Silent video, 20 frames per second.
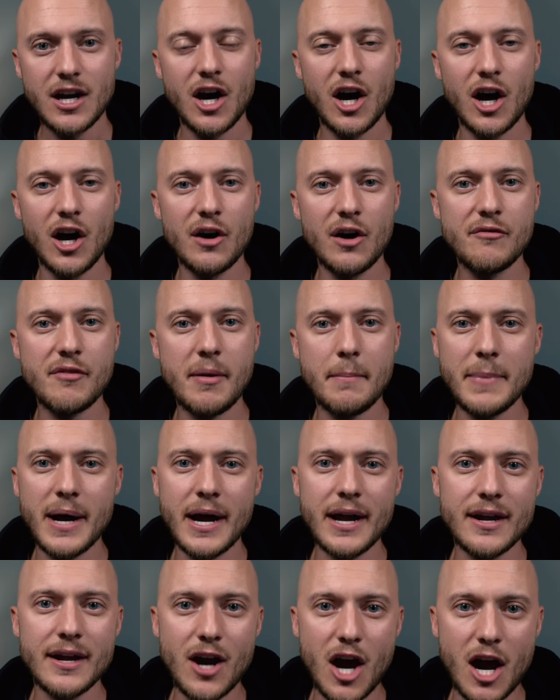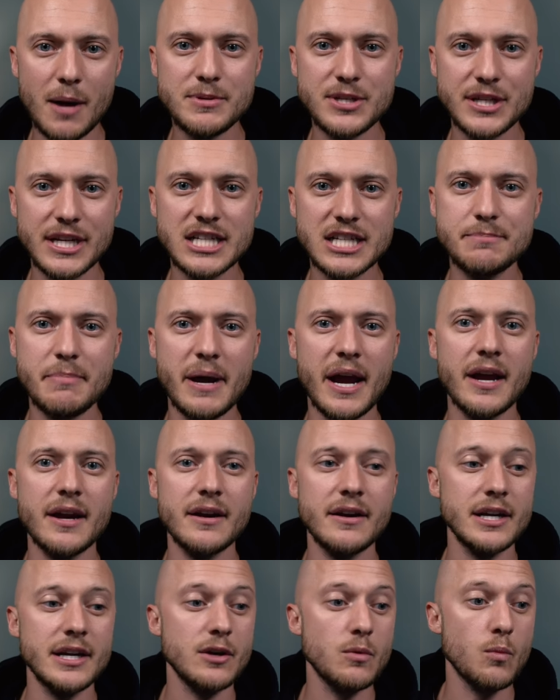of my option
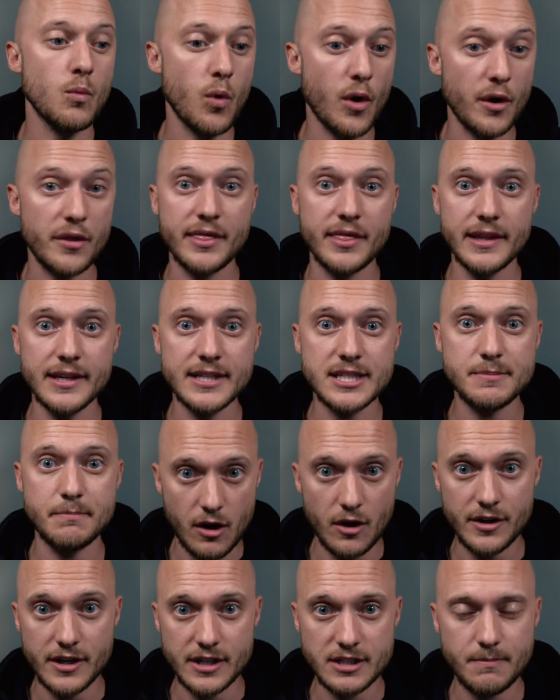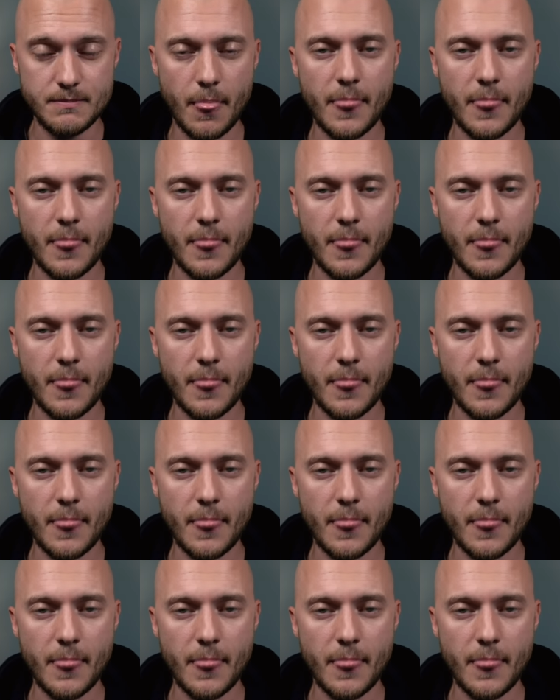expiring worthless on